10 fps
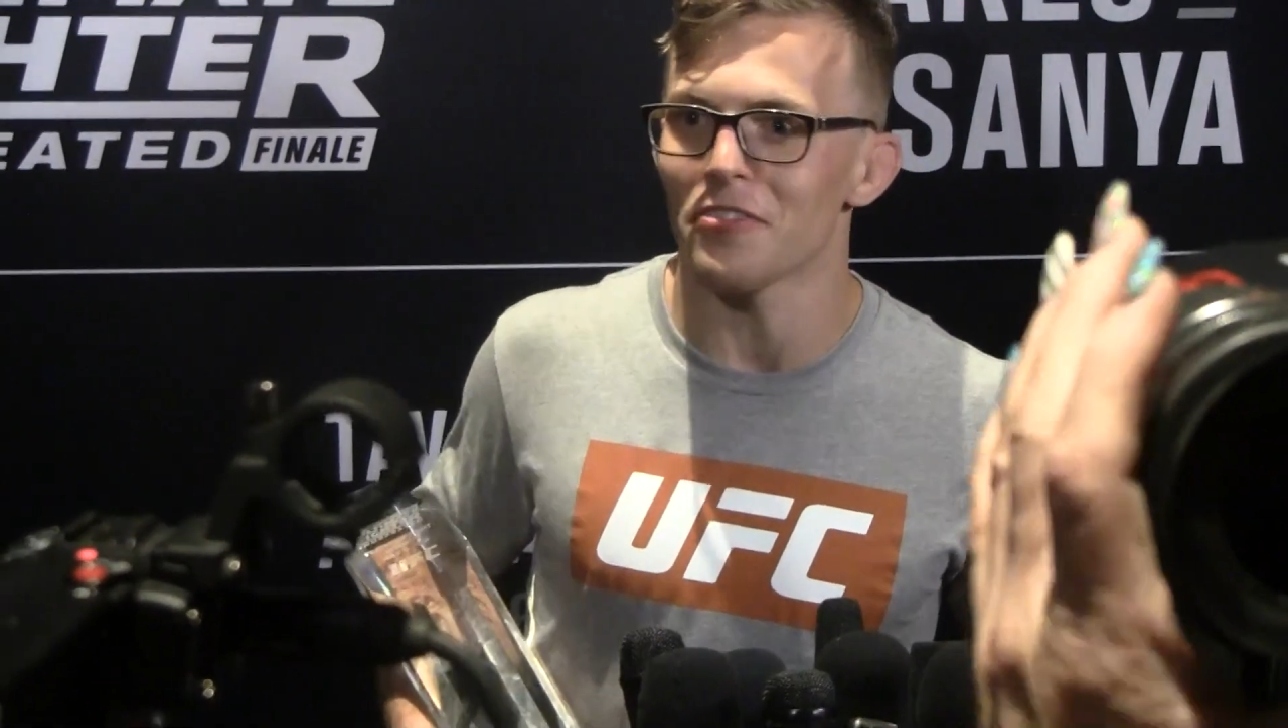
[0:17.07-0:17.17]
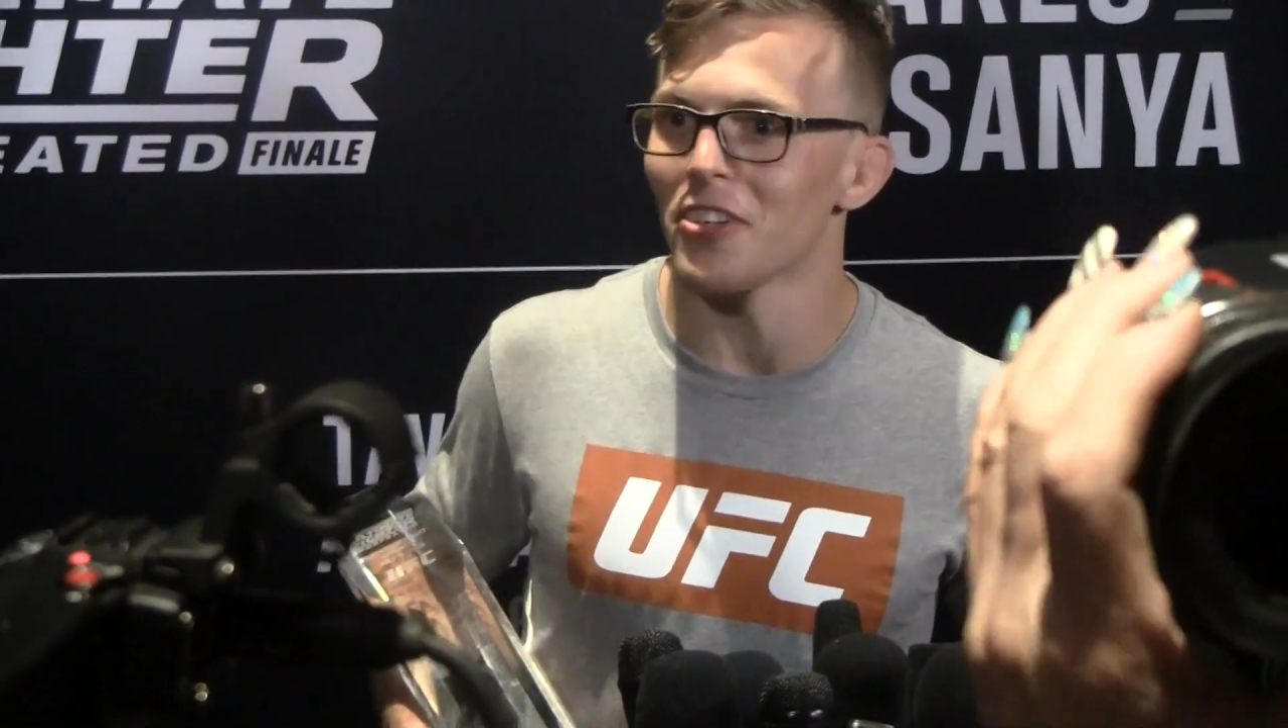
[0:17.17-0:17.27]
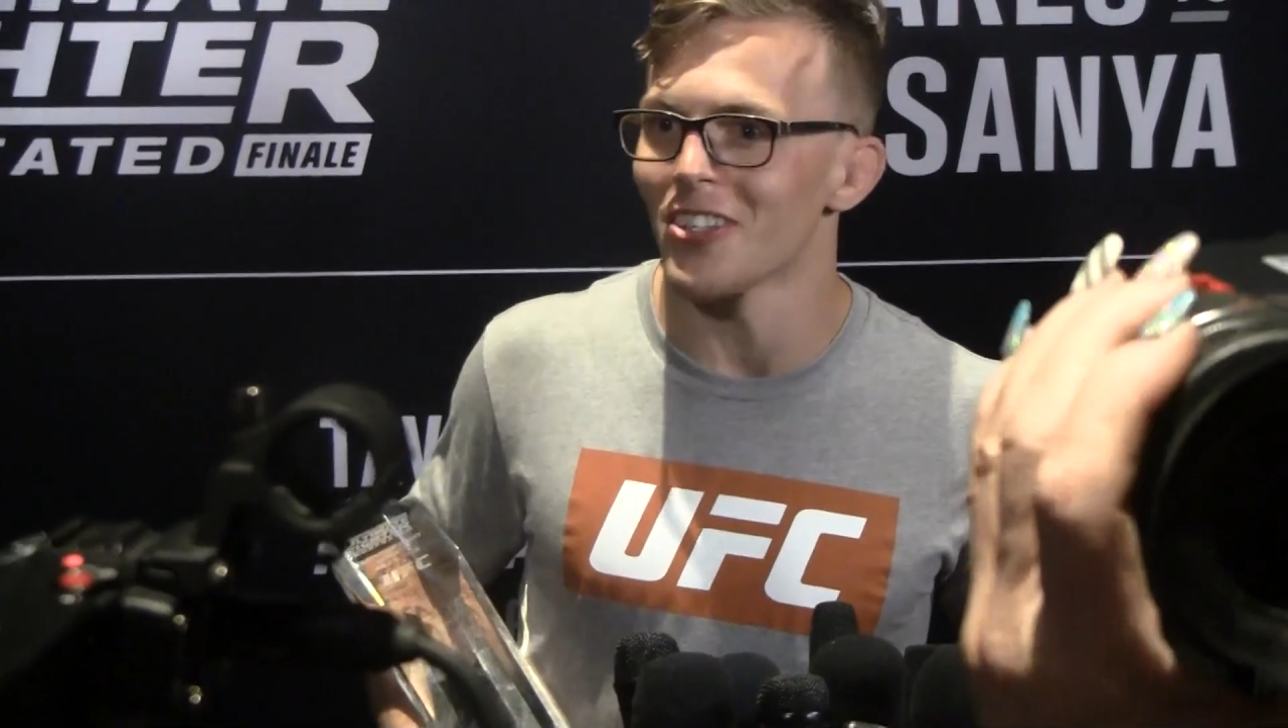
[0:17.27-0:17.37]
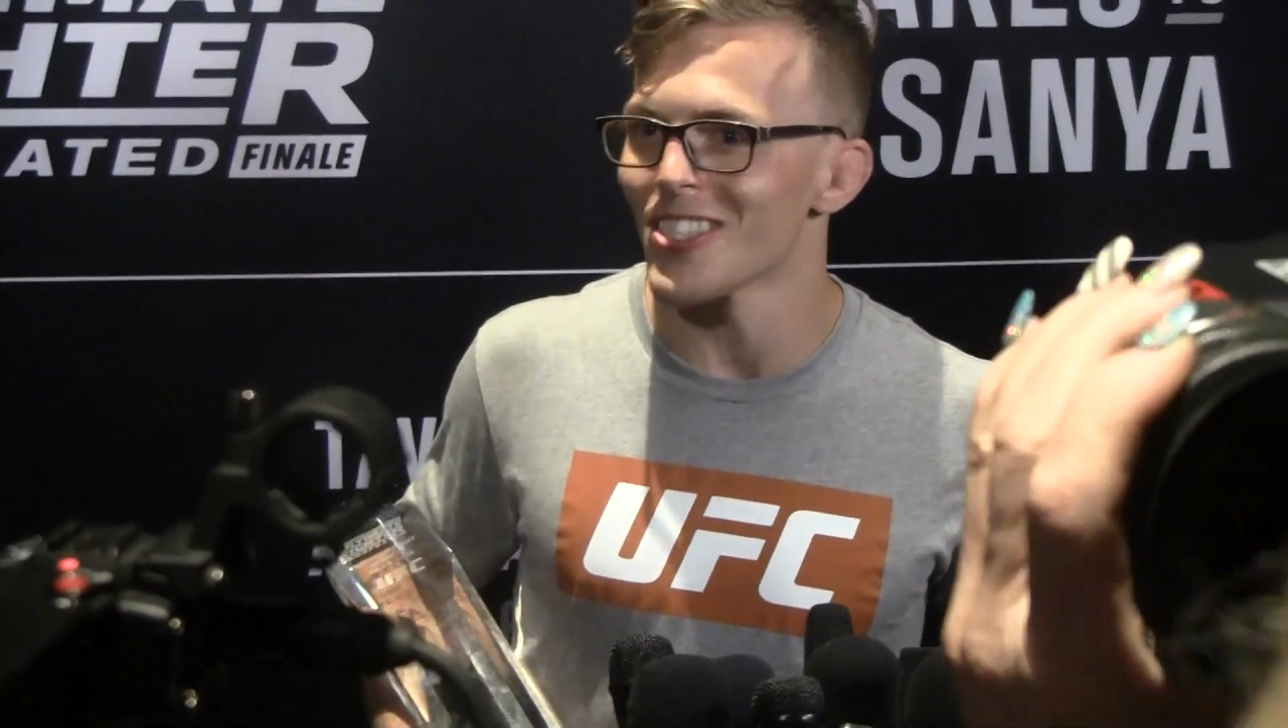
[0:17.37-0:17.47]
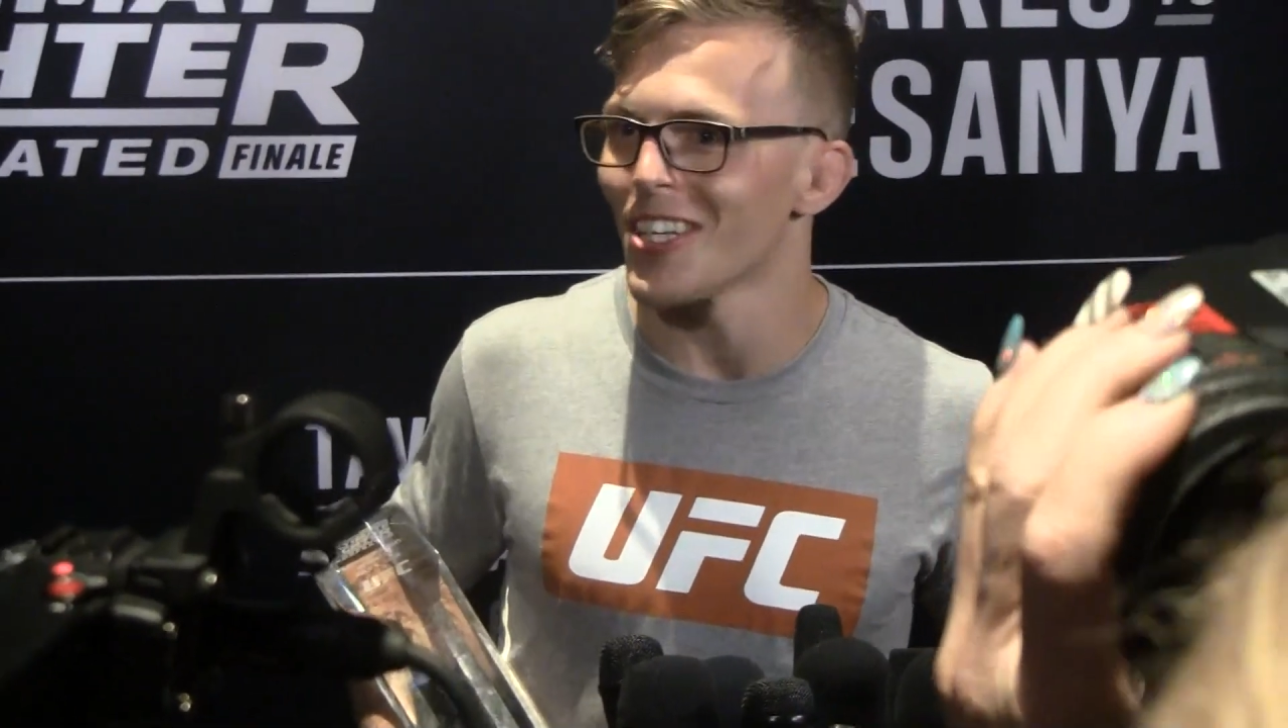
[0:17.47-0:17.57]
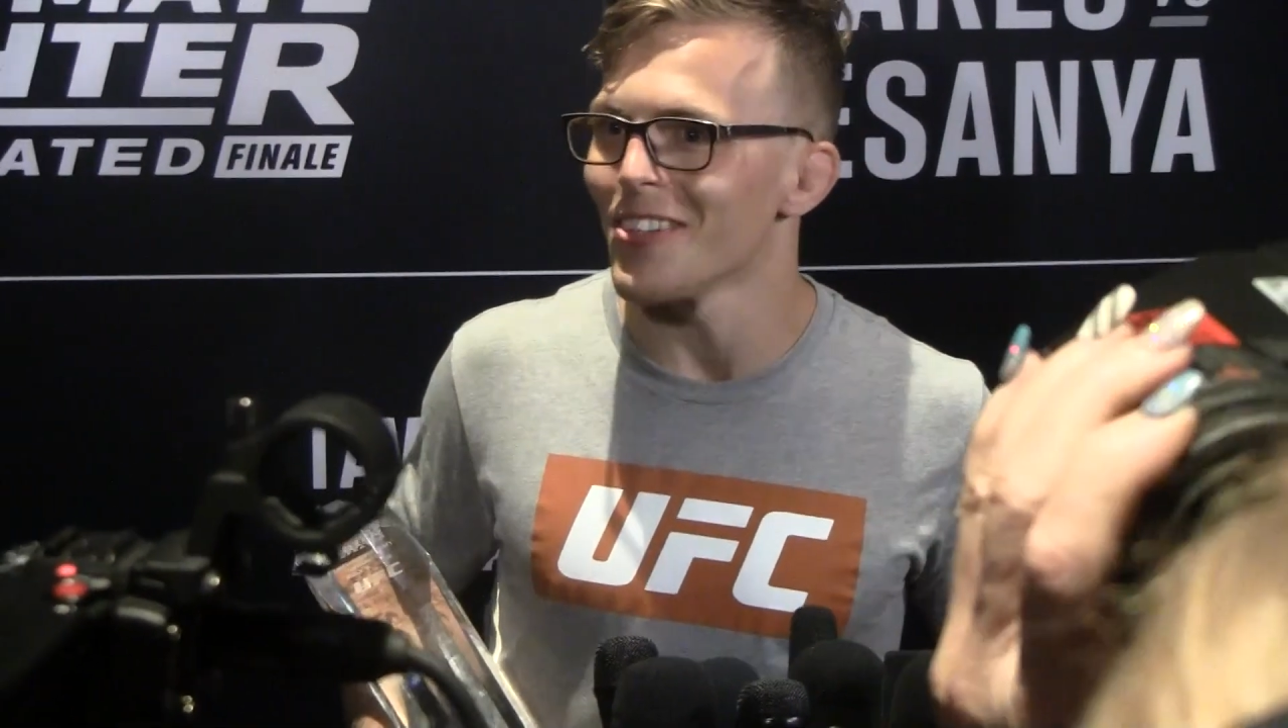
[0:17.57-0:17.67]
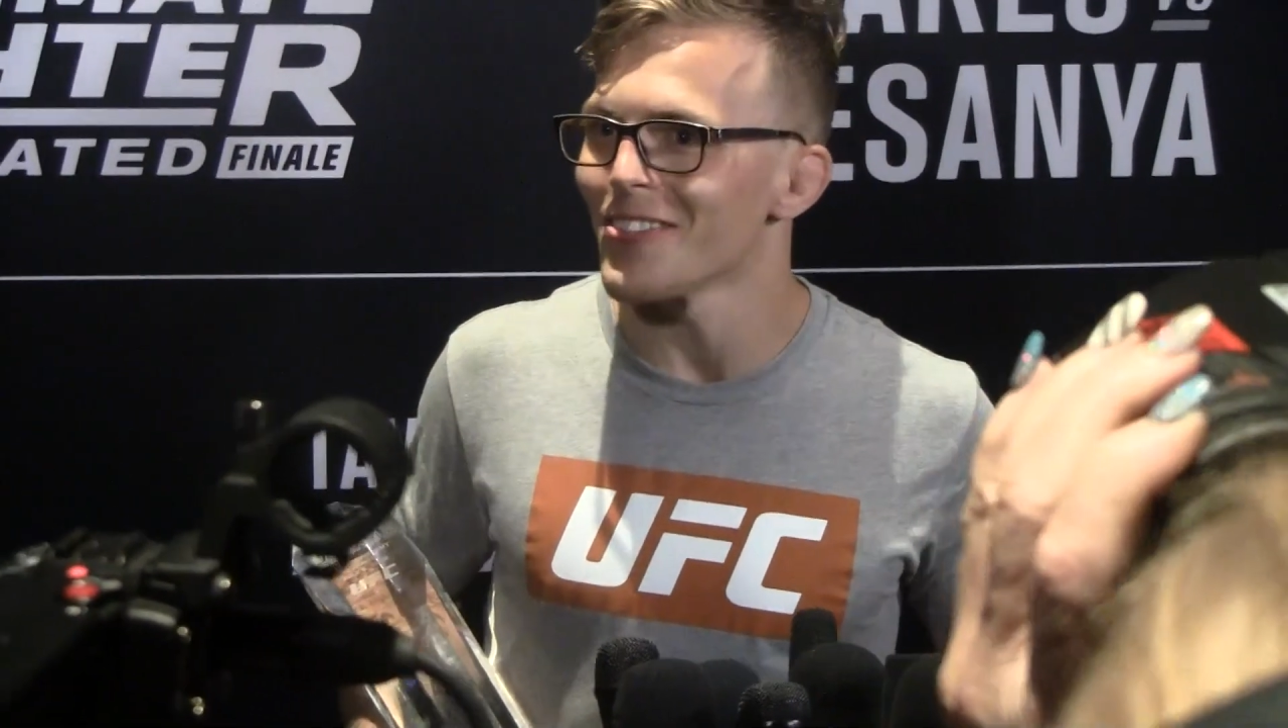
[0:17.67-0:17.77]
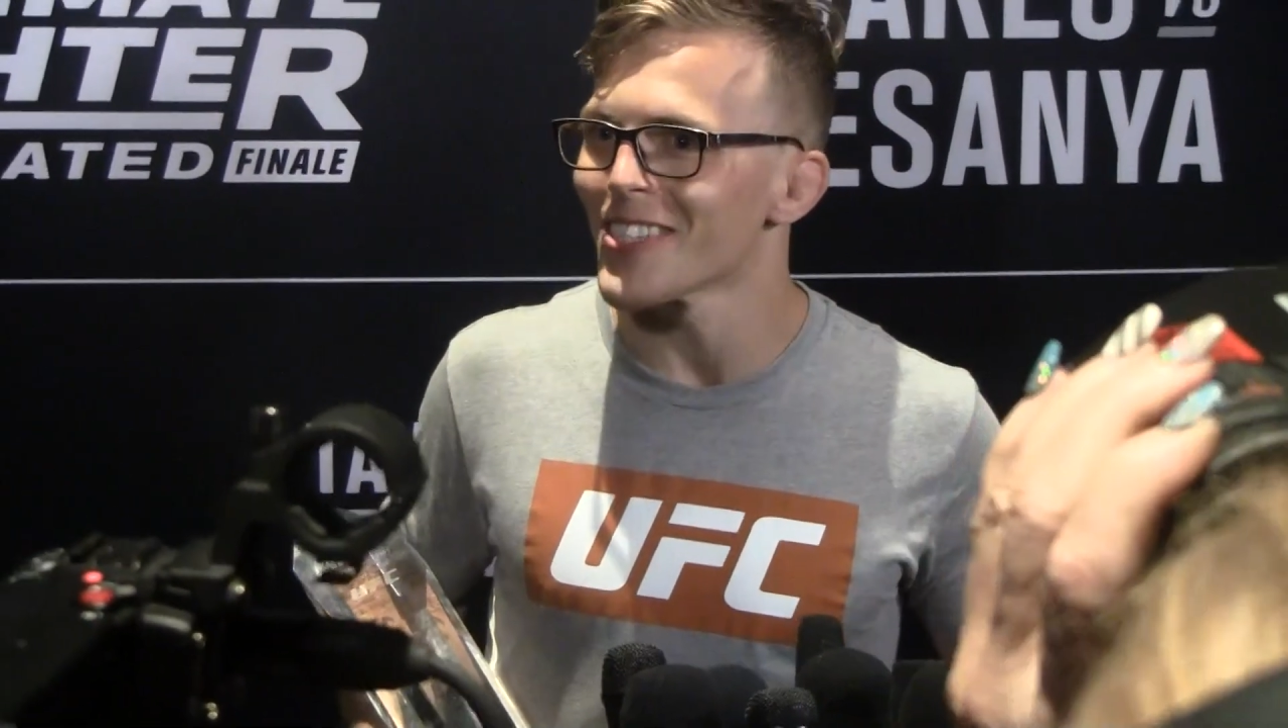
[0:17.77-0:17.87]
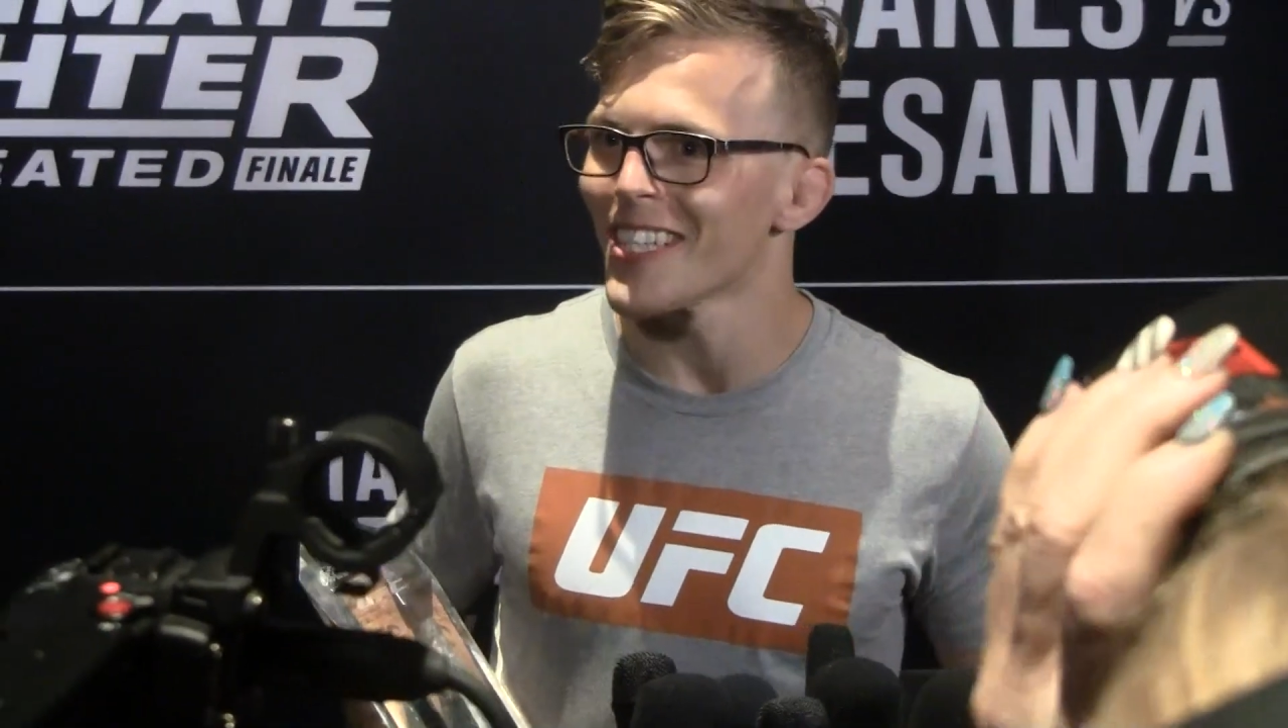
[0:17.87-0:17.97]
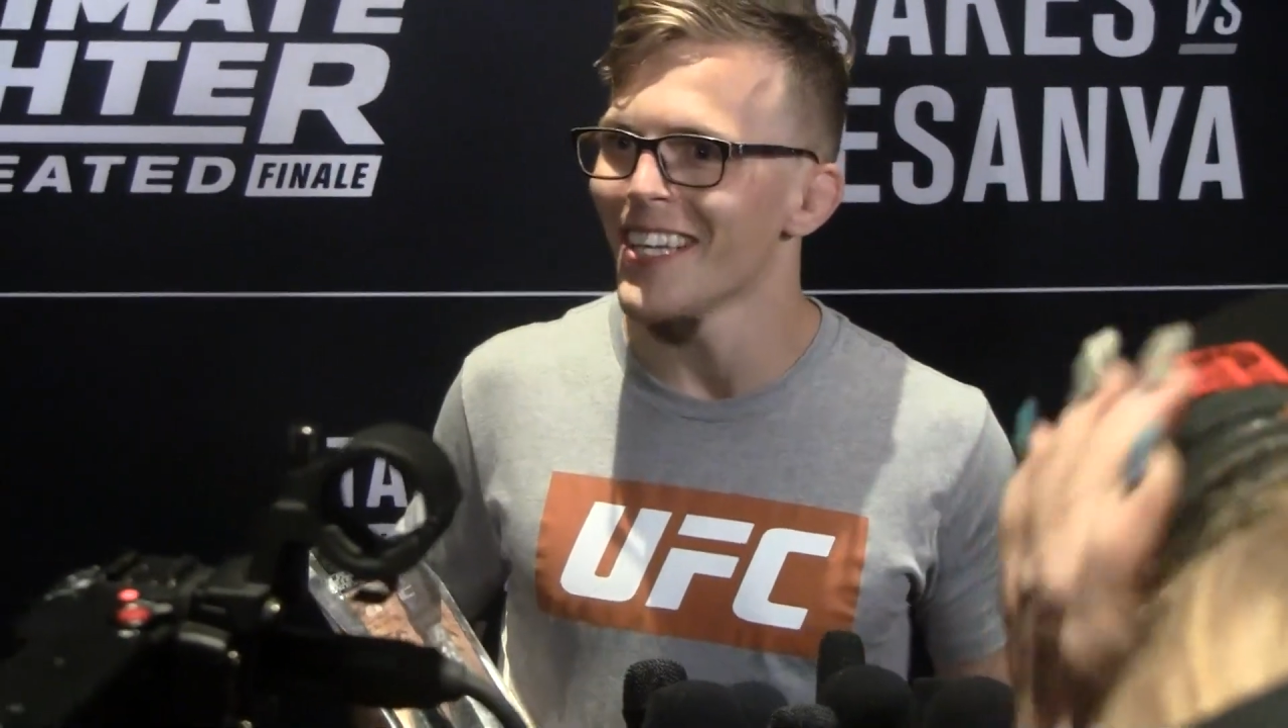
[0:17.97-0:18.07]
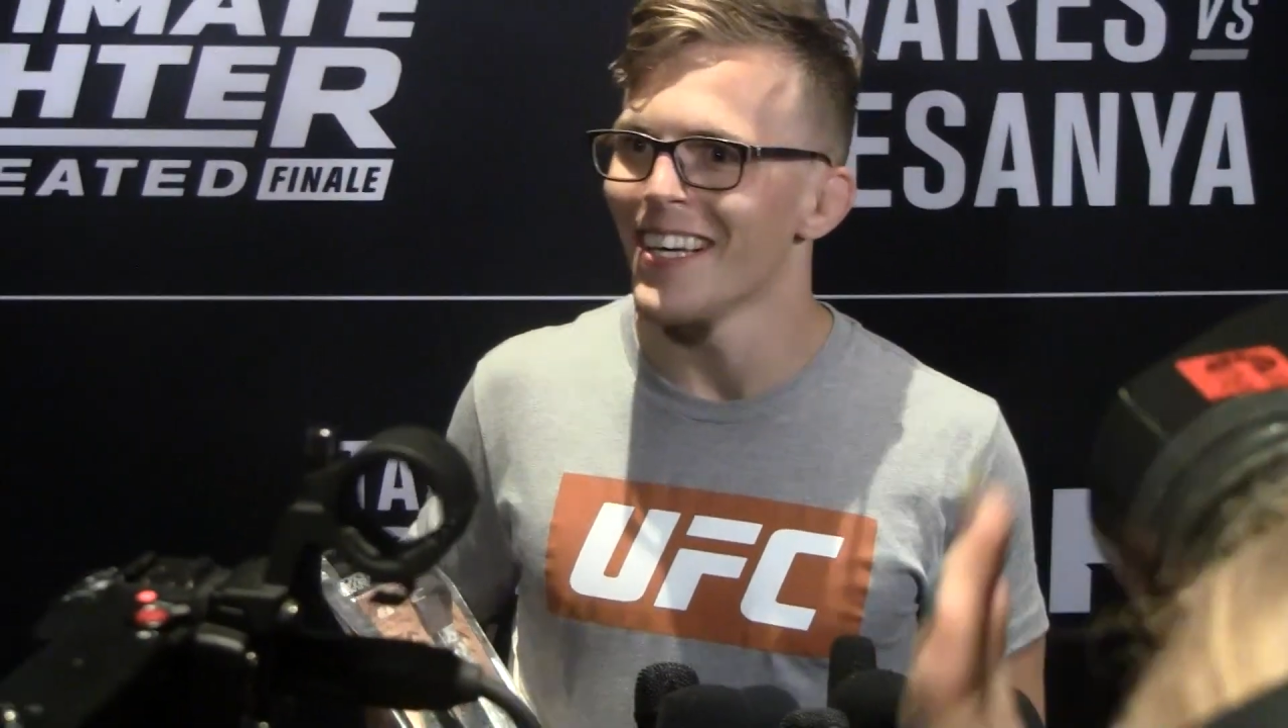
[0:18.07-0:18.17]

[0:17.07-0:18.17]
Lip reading: for ourselves.